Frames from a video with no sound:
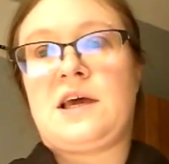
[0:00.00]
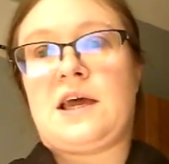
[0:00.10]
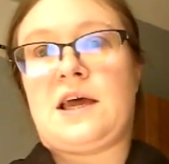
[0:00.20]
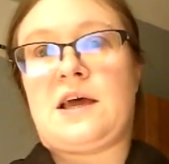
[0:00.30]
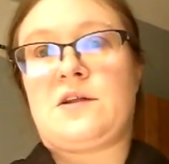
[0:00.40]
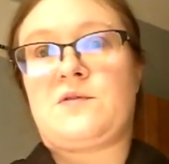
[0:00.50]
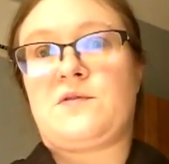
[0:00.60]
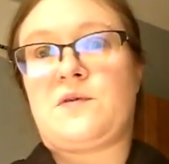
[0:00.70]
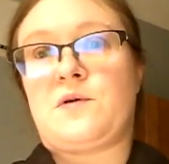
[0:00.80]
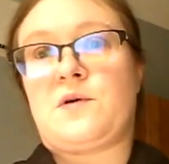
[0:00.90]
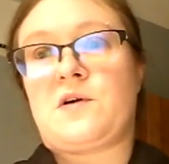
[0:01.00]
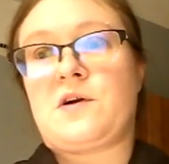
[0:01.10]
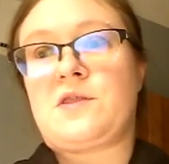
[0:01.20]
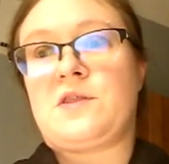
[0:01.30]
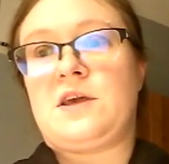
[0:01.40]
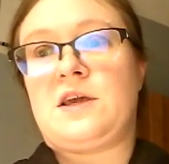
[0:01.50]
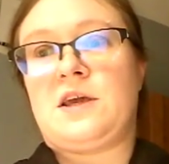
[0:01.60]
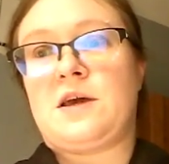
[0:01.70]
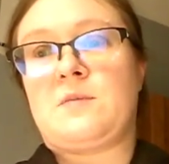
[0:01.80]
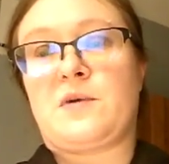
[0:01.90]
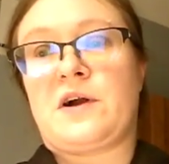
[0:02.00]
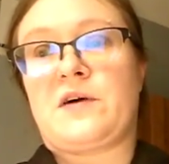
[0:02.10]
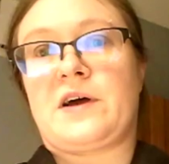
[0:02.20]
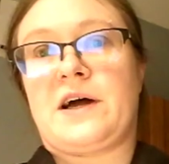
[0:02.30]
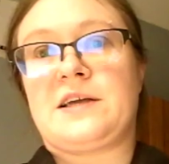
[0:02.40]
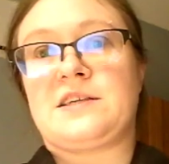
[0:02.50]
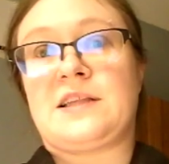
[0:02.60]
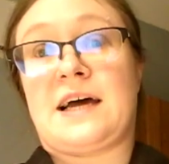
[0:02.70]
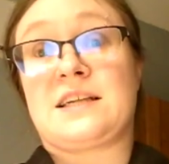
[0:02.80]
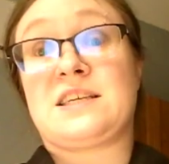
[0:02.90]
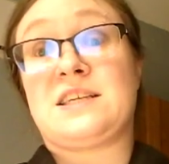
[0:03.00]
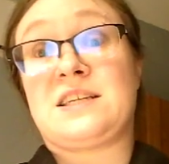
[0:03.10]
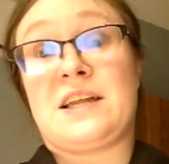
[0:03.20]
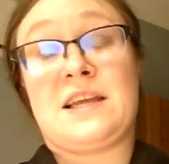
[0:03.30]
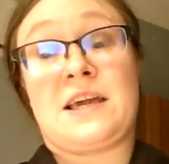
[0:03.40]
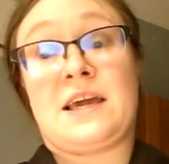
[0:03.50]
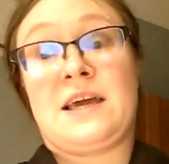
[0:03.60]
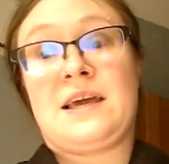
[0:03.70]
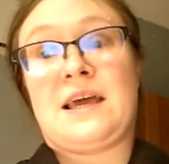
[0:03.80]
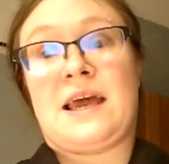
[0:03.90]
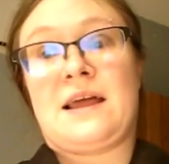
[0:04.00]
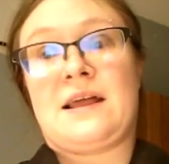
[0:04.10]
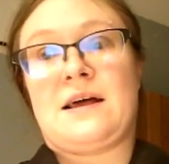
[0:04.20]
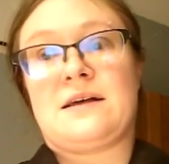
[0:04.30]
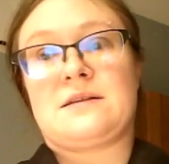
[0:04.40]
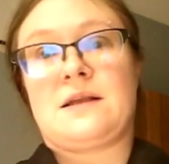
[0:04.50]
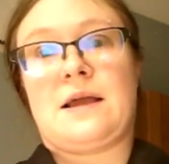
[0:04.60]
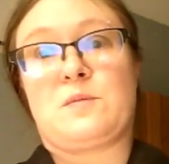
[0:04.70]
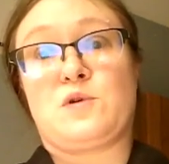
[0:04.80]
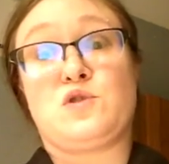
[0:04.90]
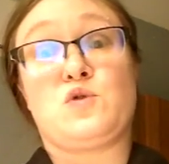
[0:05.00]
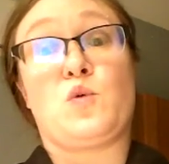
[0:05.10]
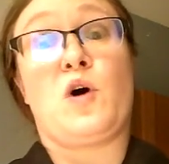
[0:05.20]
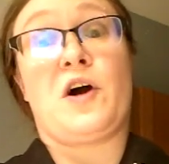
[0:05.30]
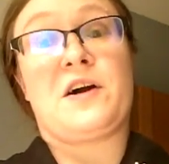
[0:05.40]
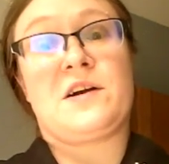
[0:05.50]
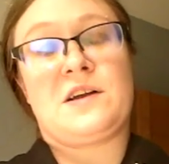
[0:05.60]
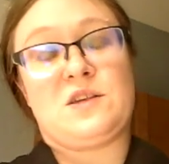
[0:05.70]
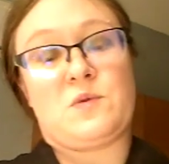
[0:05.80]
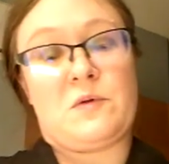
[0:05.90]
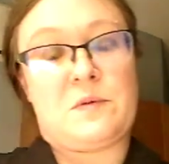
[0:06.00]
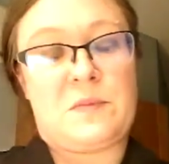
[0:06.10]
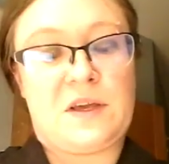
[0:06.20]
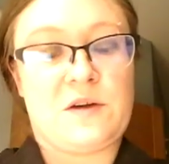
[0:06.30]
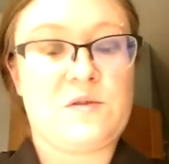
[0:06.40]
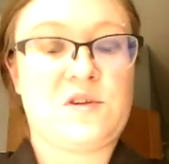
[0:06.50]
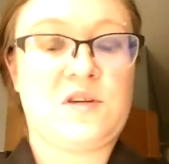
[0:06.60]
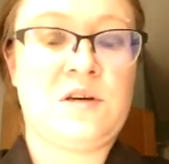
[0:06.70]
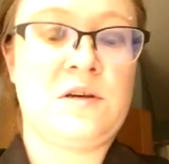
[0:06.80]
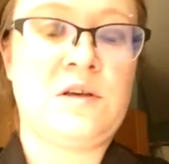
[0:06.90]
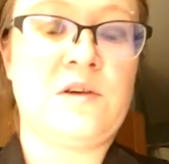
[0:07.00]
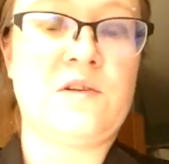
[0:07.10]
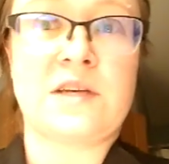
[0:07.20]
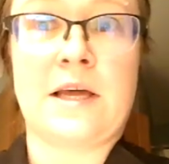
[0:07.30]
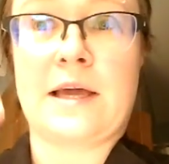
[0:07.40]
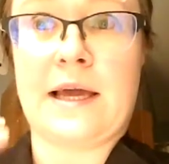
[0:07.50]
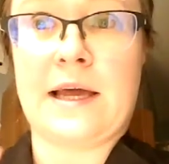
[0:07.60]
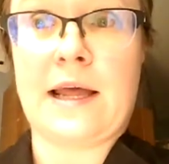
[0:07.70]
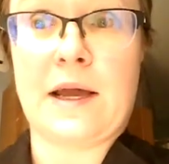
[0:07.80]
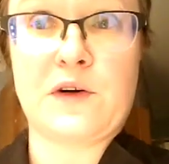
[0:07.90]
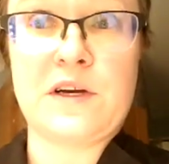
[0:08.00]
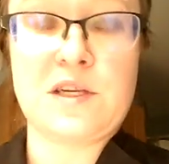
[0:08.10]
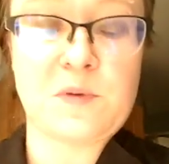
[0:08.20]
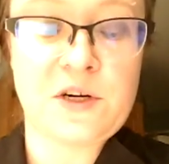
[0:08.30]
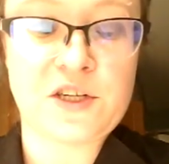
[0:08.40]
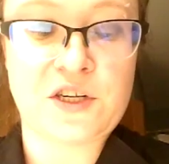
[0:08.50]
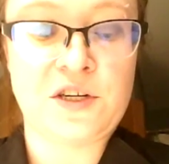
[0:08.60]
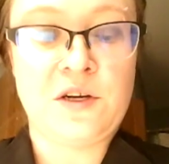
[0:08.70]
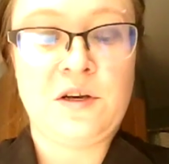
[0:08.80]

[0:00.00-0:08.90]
And for the brown eyes, that stunning Emerald Noir is what would be used. Using again that crease brush.